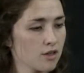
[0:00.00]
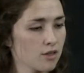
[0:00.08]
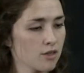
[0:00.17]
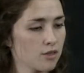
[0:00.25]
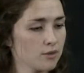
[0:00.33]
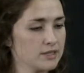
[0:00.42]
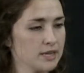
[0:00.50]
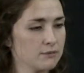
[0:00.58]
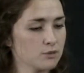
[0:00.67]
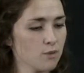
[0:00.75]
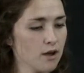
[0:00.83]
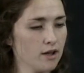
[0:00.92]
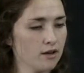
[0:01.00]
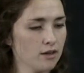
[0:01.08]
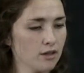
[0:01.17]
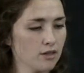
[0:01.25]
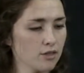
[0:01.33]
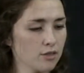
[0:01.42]
3 times 1,
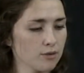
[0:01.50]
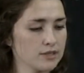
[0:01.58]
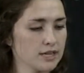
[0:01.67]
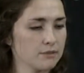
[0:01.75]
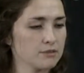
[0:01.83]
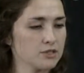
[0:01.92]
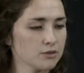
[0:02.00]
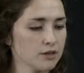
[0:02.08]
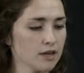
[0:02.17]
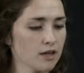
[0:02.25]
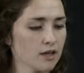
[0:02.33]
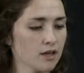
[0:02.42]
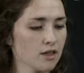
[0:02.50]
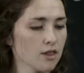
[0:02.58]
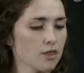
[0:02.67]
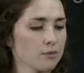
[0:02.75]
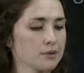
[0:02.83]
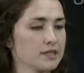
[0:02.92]
3 times 3,
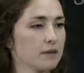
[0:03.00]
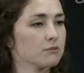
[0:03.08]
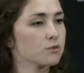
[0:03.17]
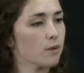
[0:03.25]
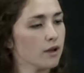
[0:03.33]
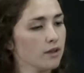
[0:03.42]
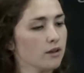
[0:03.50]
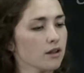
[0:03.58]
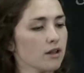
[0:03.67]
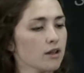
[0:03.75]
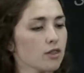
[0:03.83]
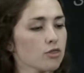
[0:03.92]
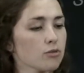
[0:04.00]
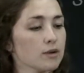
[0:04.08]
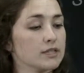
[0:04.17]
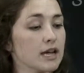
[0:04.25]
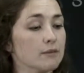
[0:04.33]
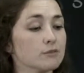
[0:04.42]
3 times 1, 3
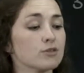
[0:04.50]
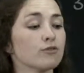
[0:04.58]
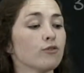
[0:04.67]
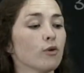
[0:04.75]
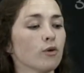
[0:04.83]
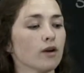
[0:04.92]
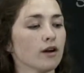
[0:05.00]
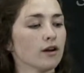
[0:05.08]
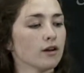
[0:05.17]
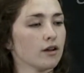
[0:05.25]
times 4,